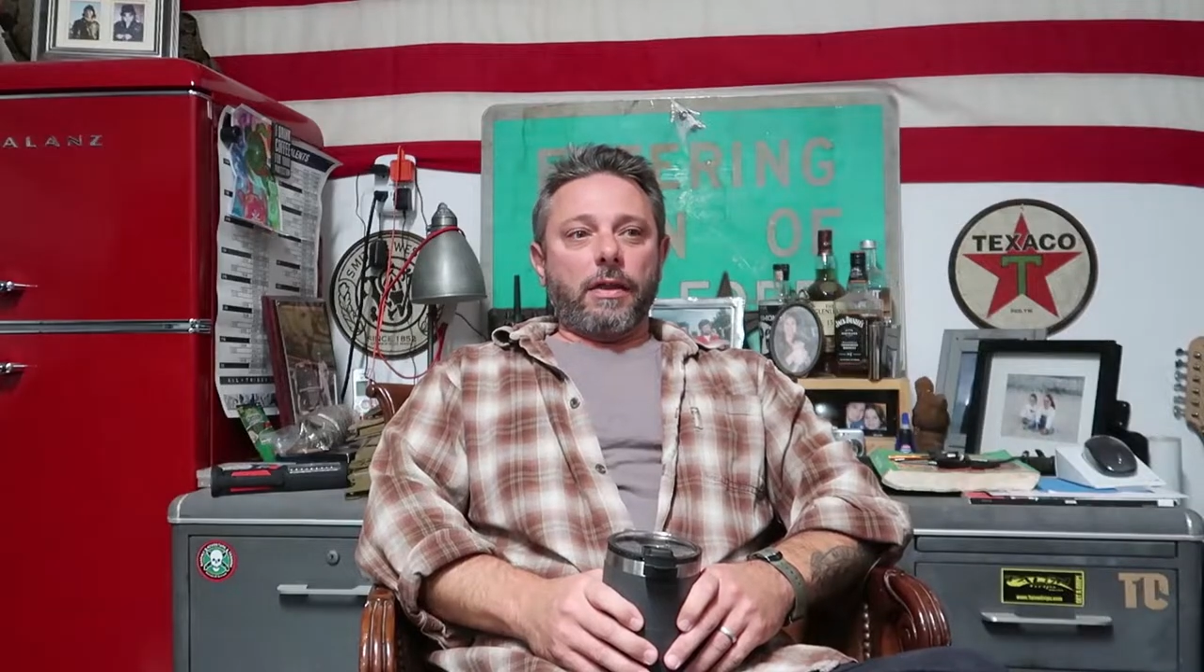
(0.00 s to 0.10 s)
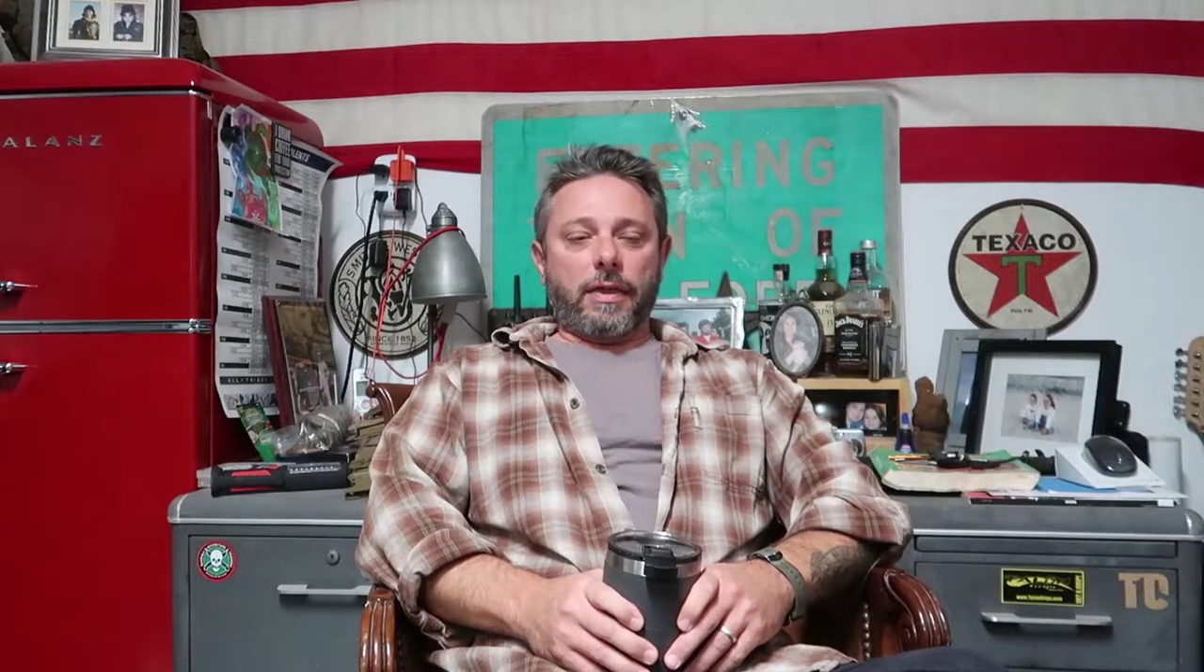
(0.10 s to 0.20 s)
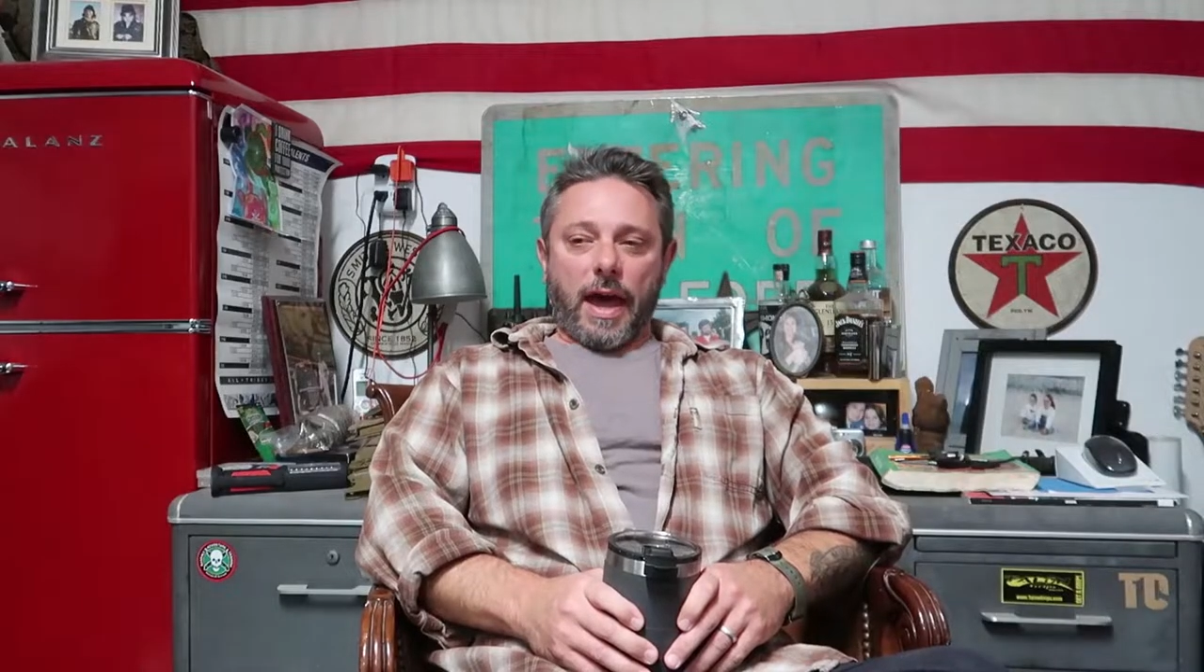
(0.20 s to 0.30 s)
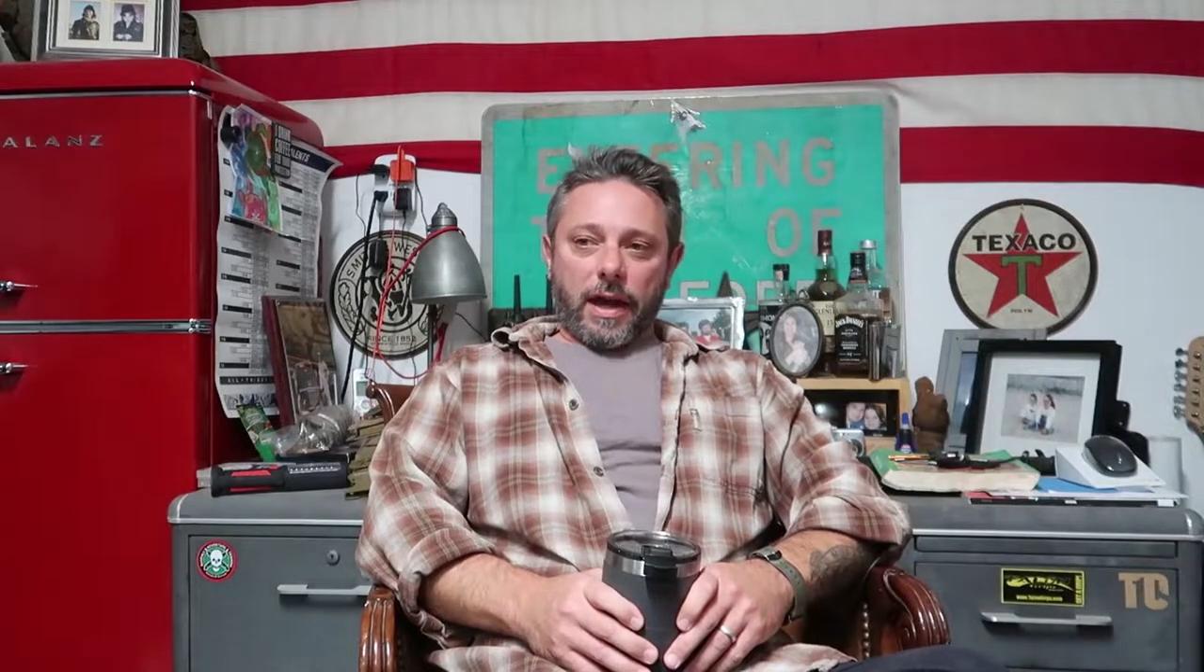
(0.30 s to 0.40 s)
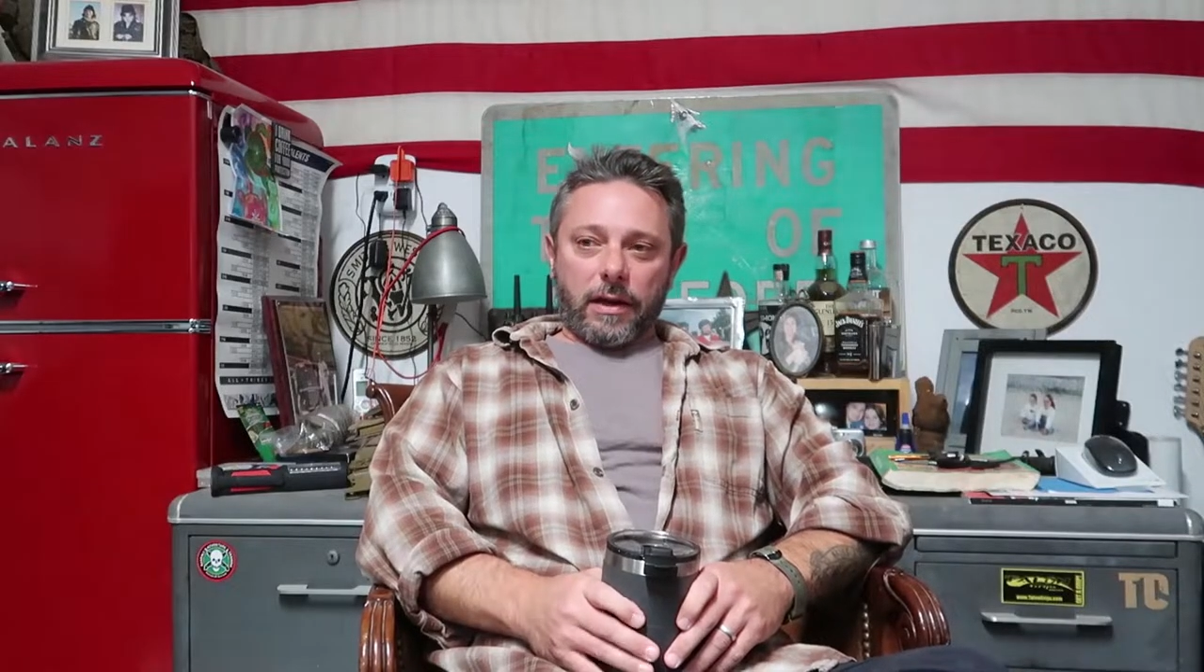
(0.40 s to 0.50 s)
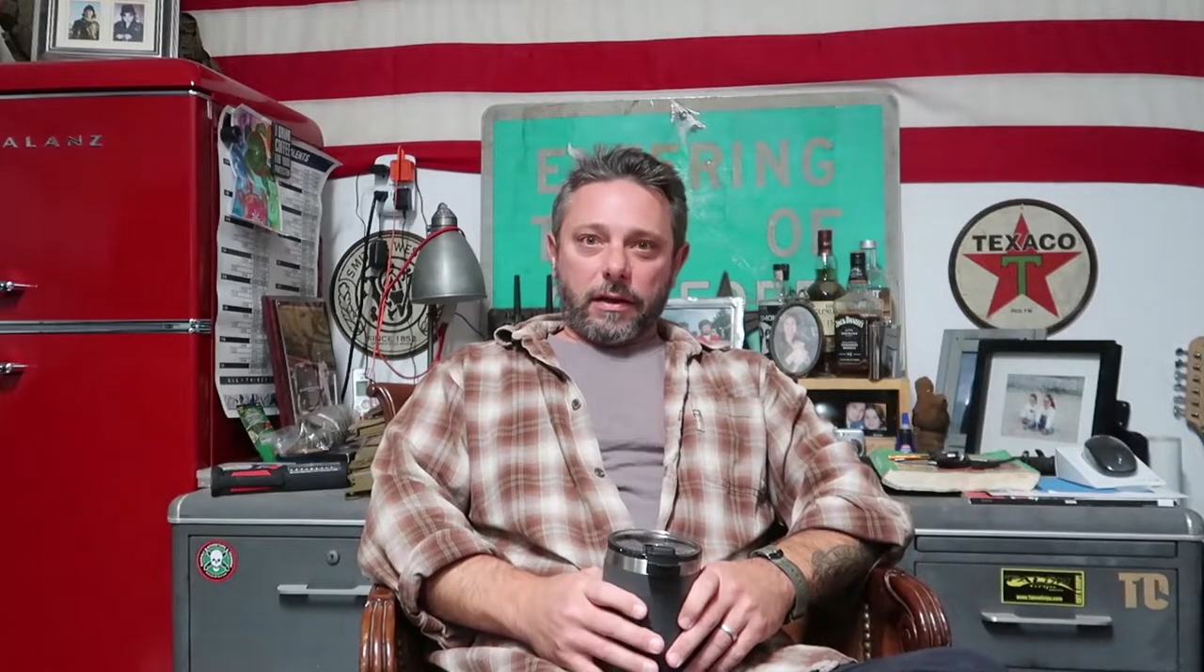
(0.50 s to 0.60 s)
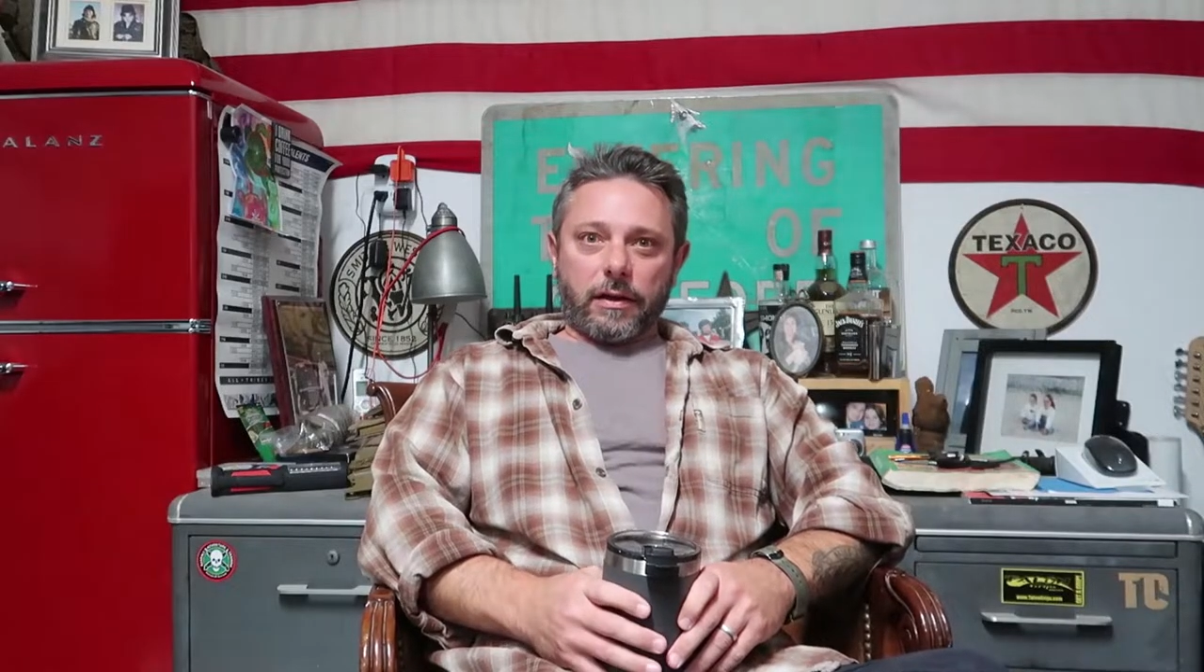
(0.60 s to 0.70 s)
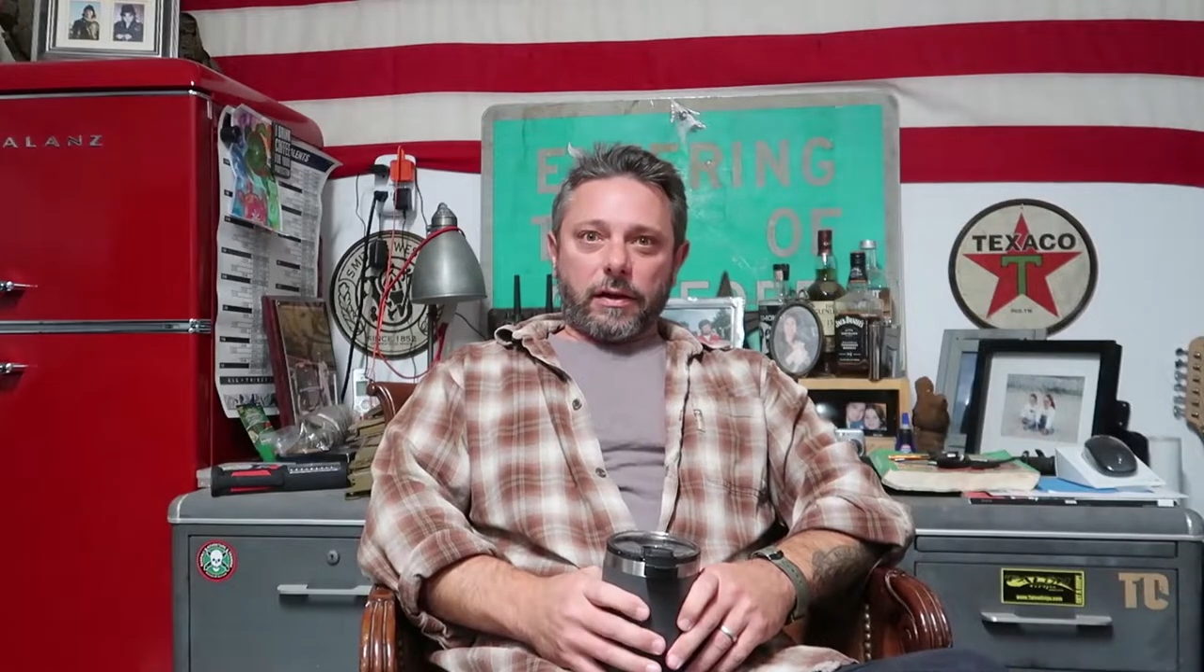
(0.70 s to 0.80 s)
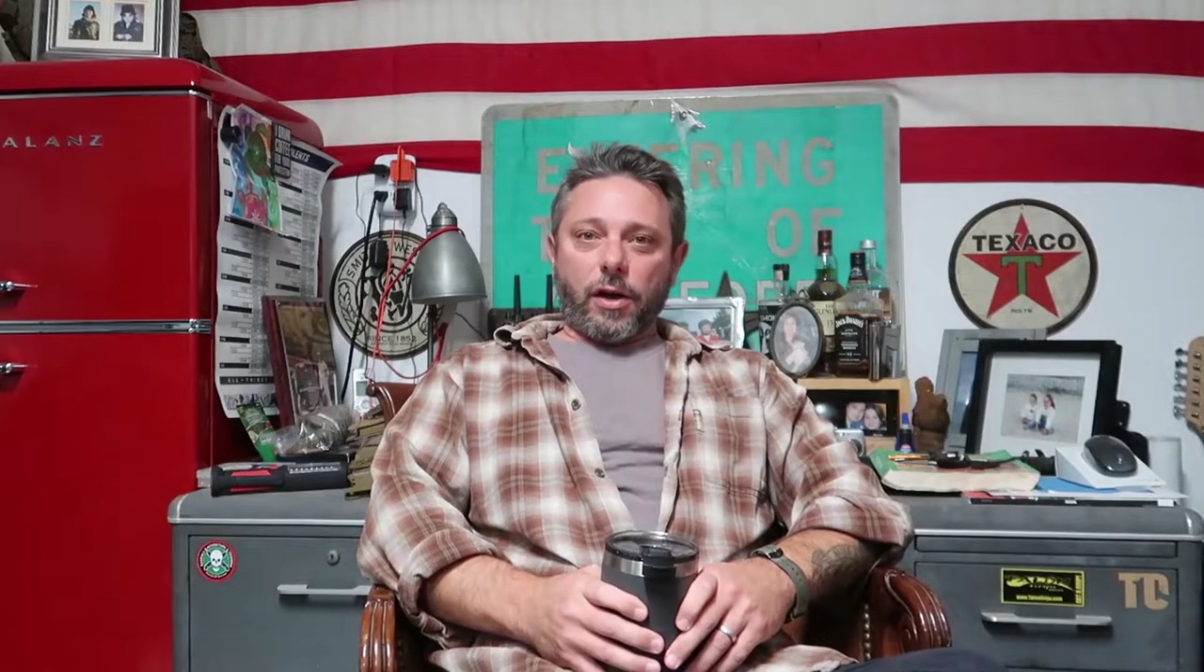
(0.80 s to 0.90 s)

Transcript: that